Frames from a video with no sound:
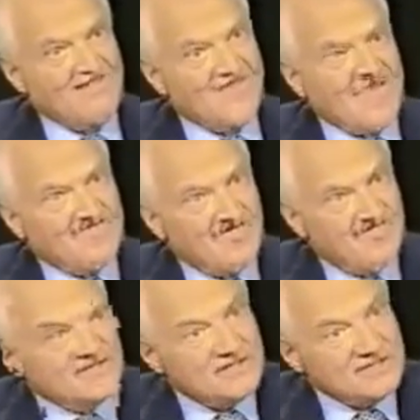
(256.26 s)
They have
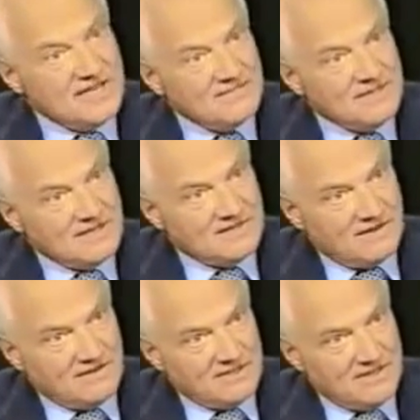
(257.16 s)
access to the same
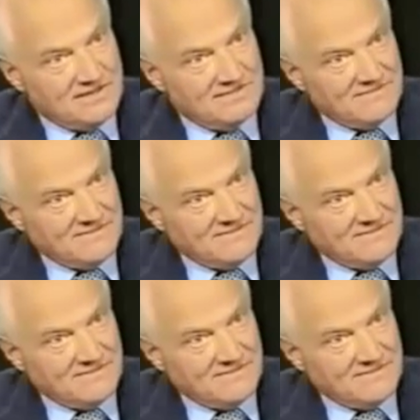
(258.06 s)
technology.